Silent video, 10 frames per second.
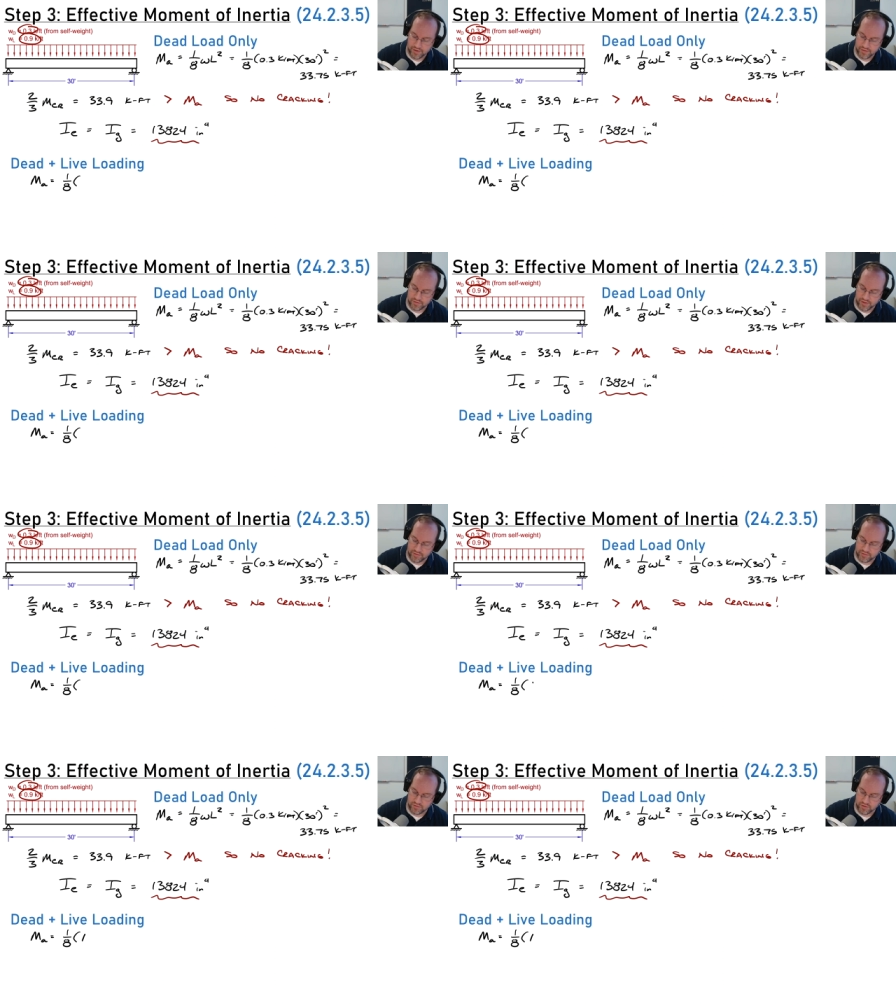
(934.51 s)
So
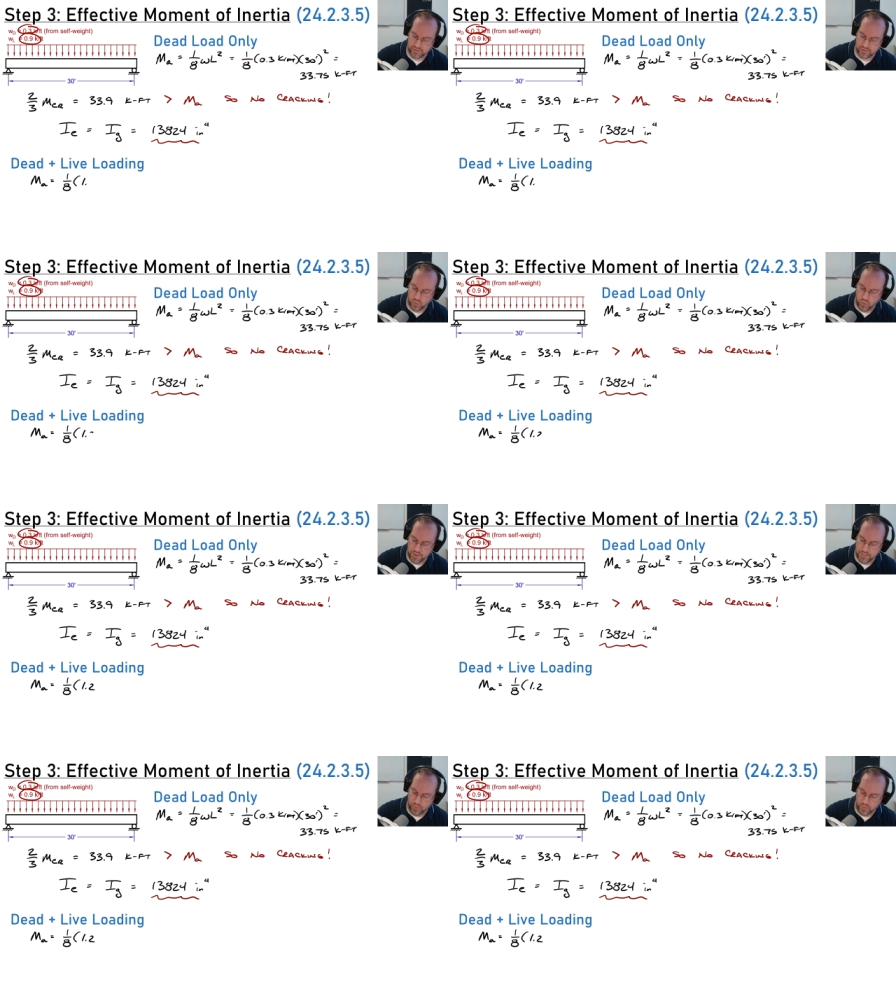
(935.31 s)
that's just
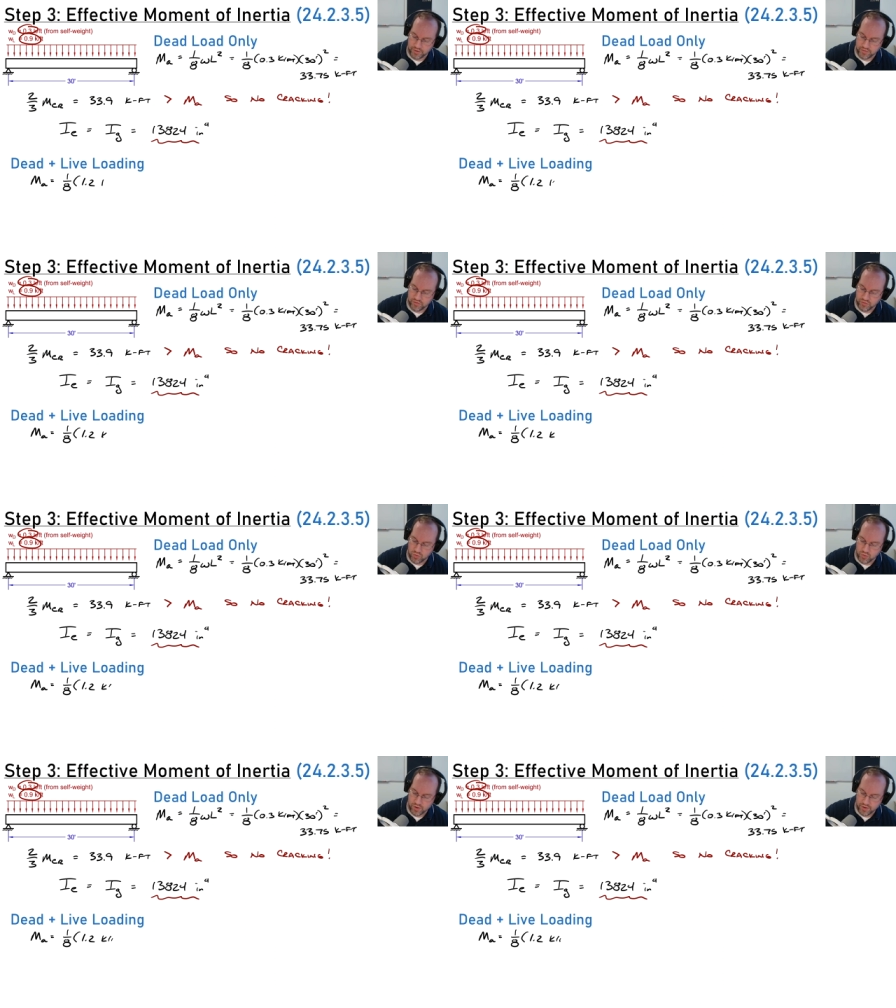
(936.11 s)

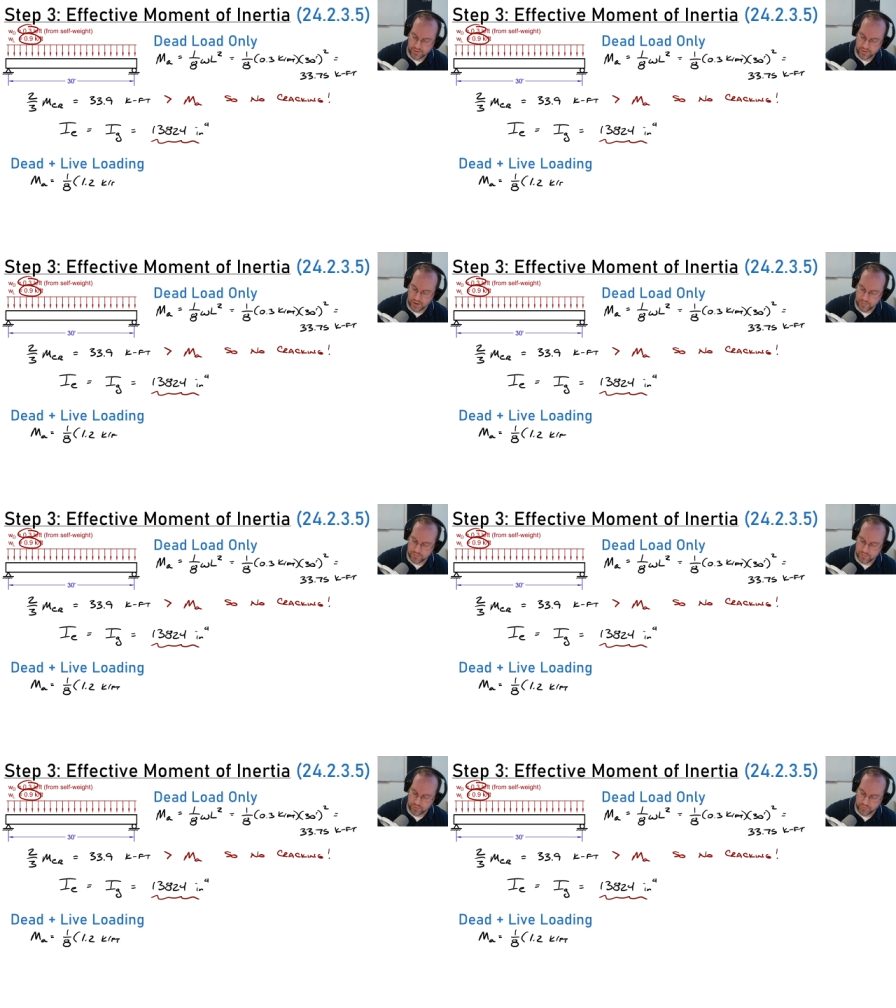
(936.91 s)
1.2 kips
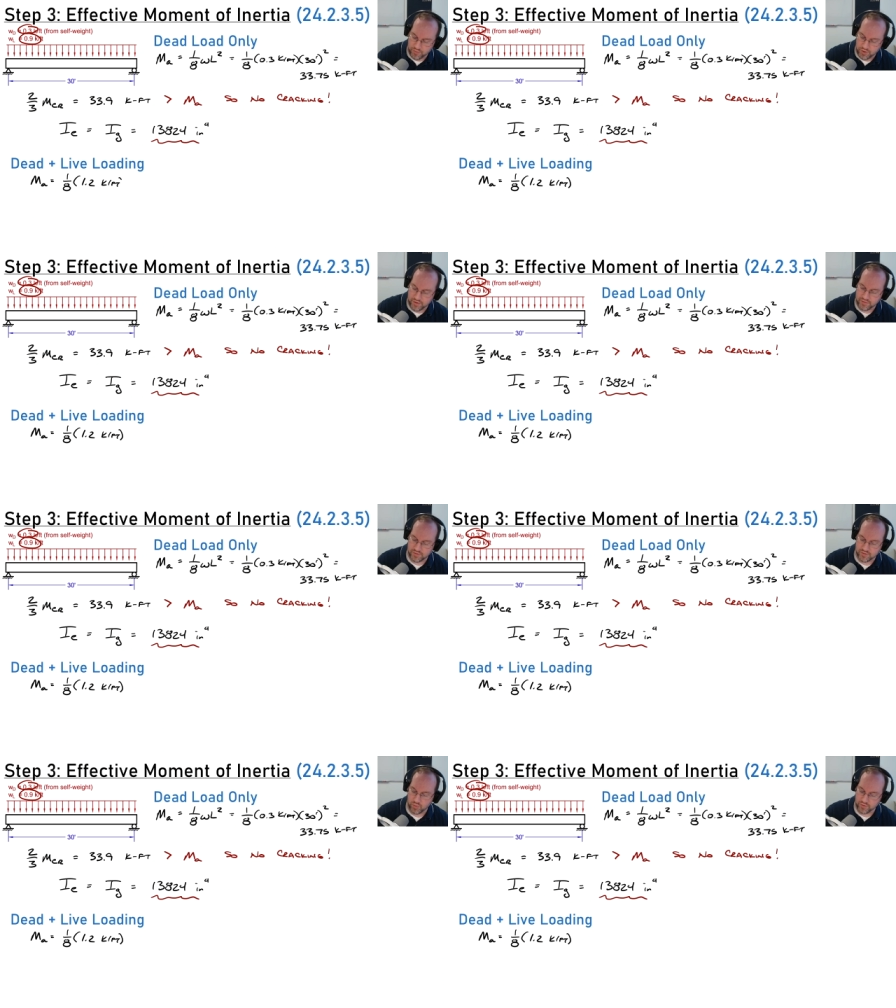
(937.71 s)
per foot is the
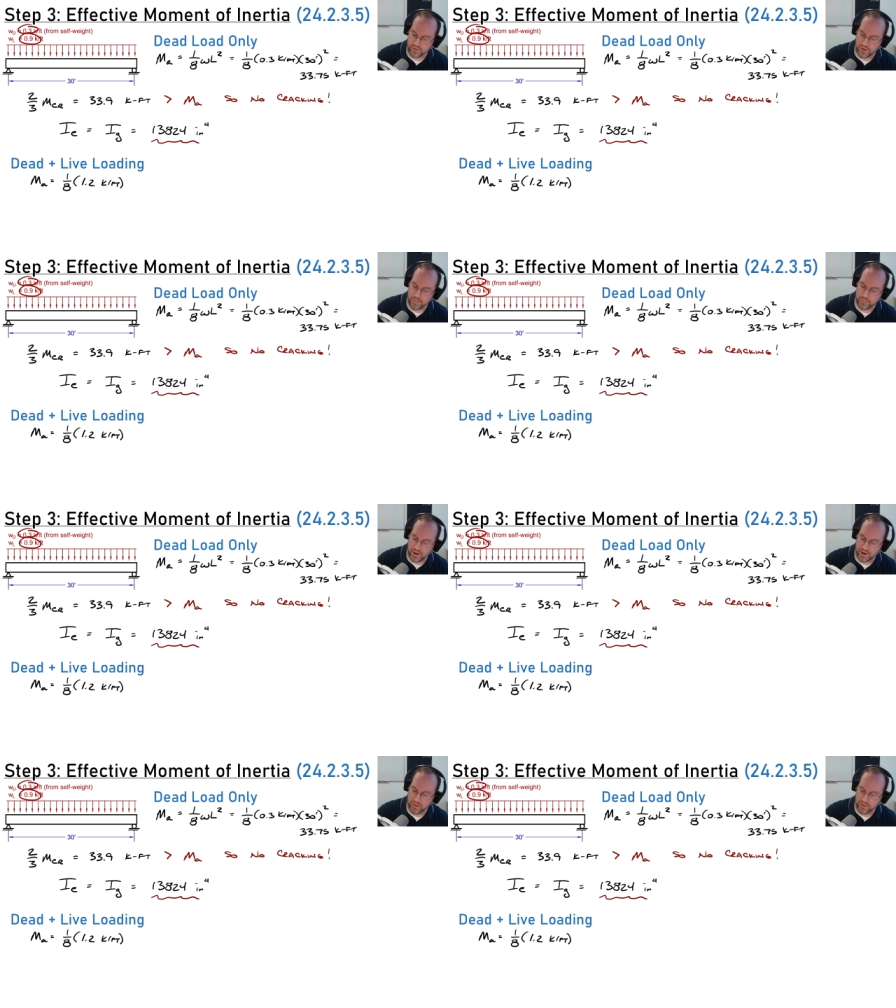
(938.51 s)
total sum of my
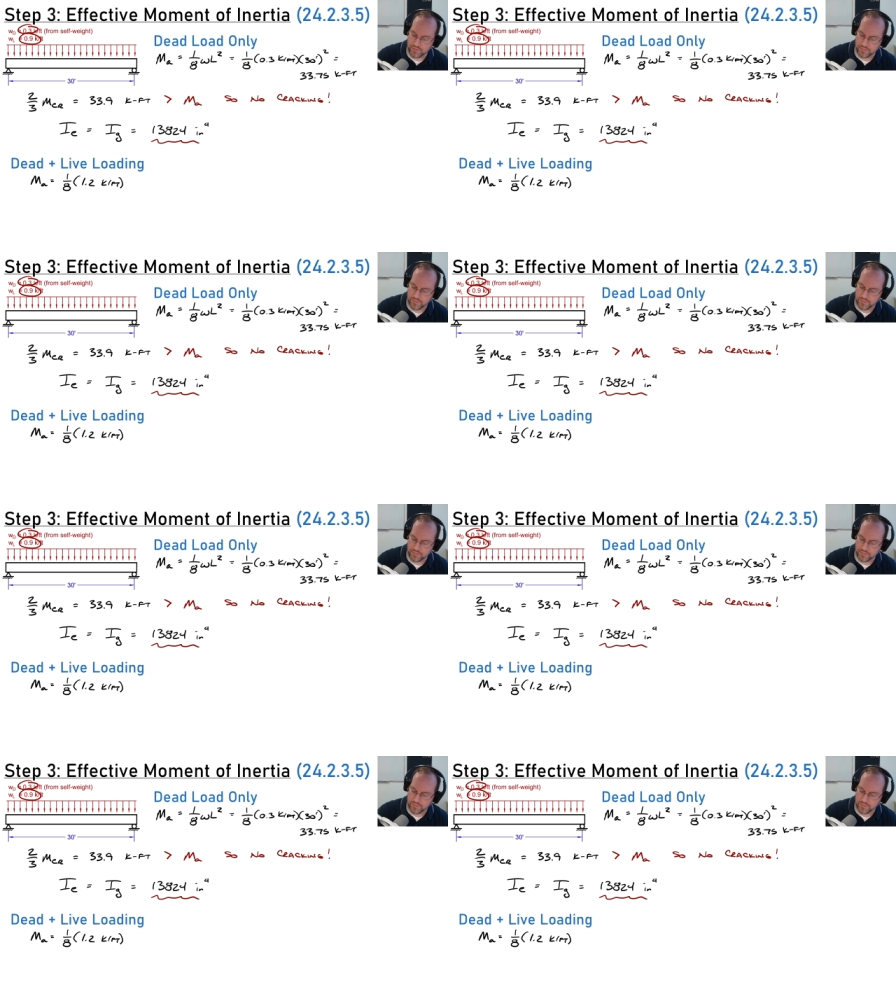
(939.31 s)
loads